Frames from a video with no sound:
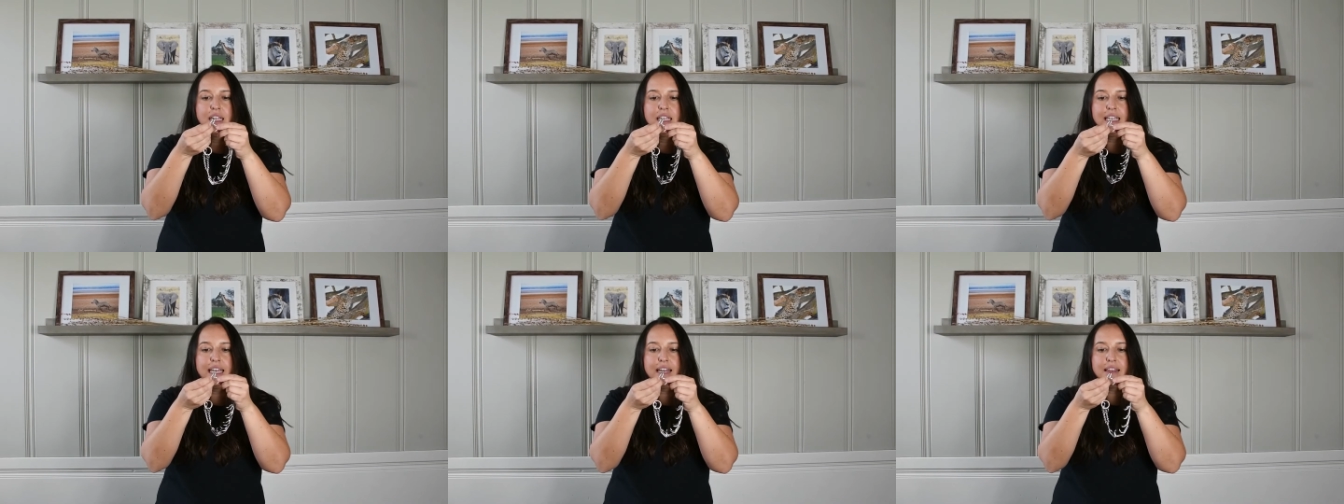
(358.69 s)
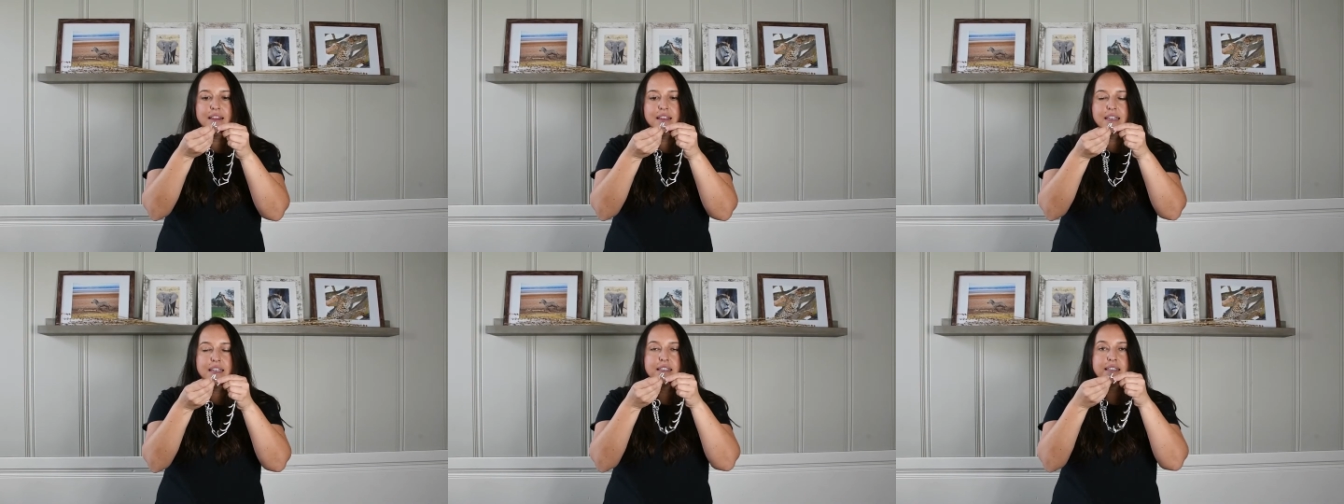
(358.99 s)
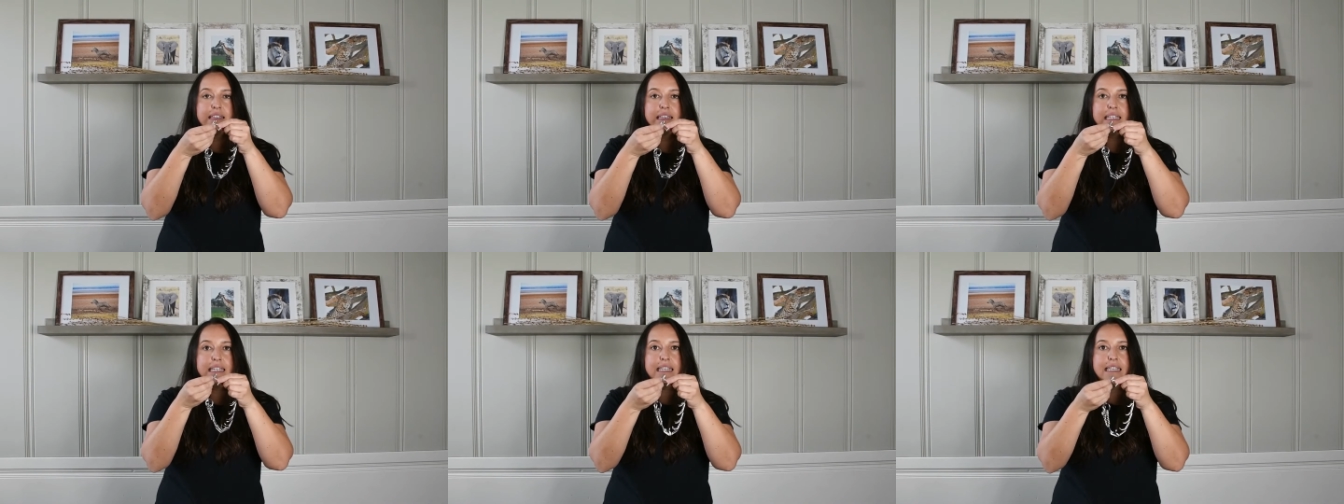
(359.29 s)
get these
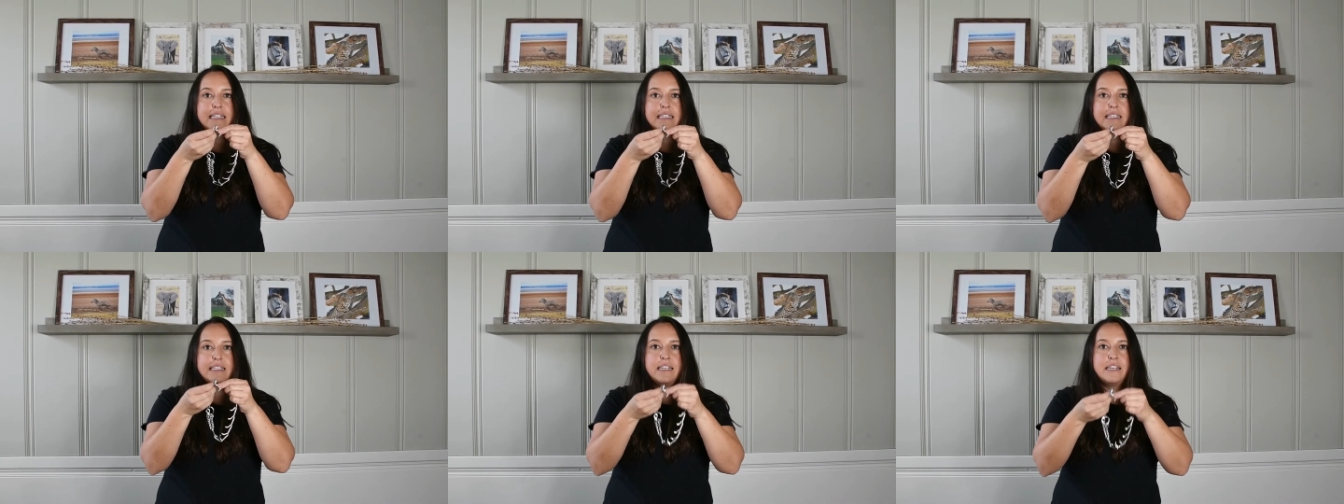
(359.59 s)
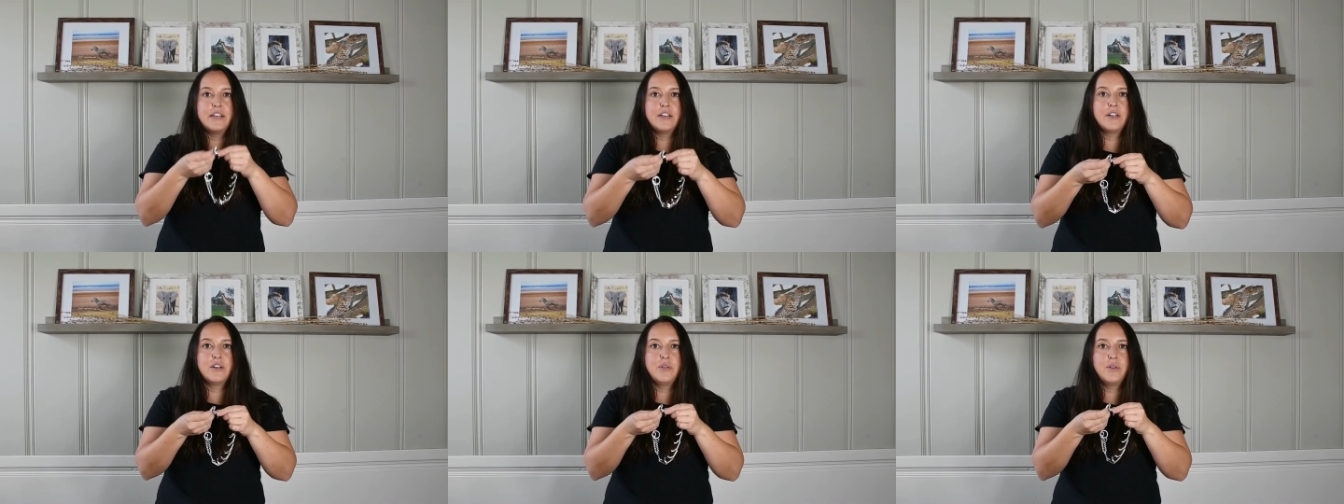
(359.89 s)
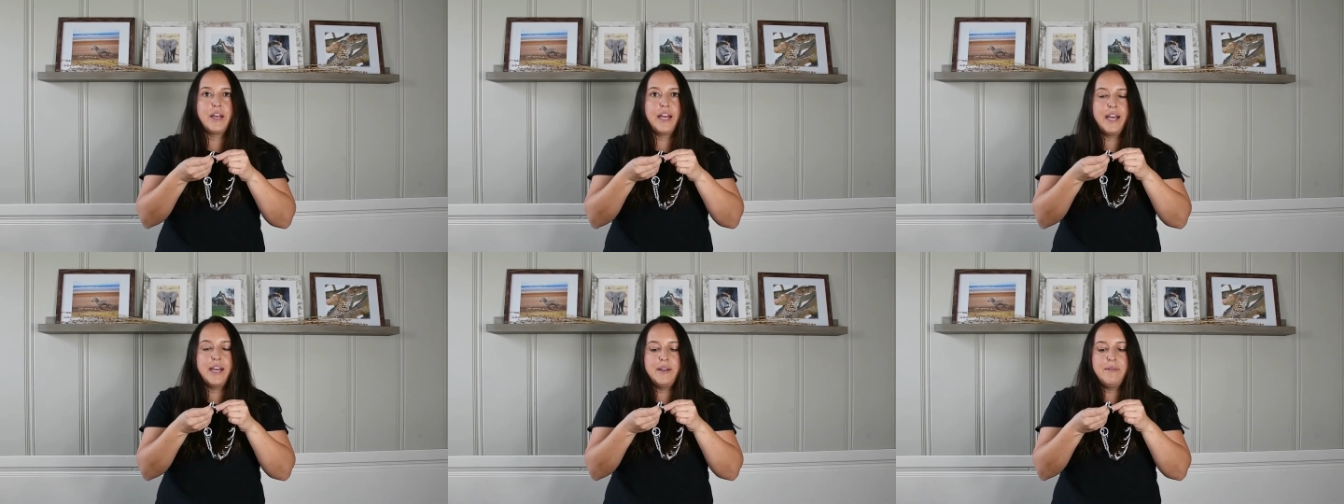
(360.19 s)
links here,
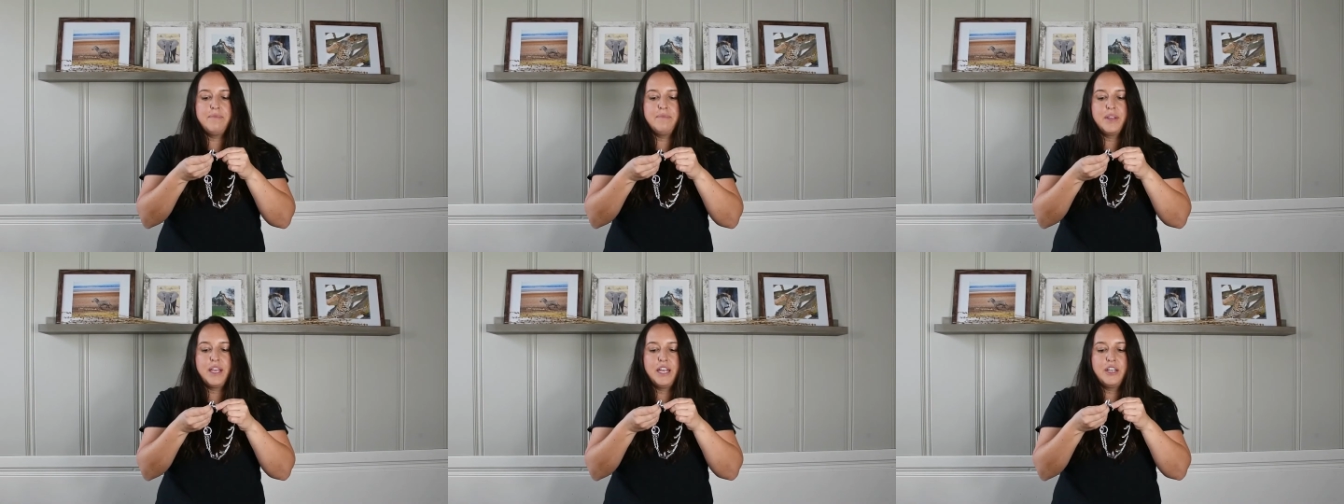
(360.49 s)
okay?